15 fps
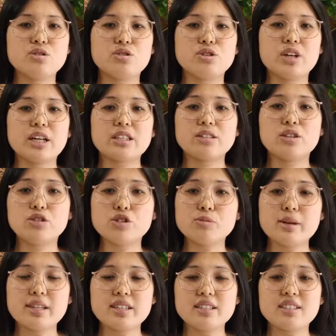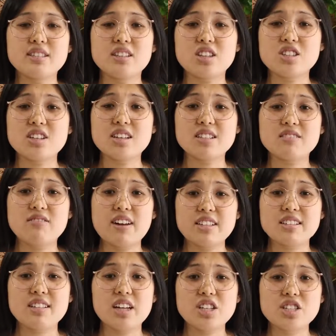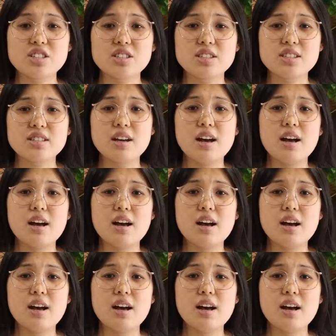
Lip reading: through external methods such as vaccinations,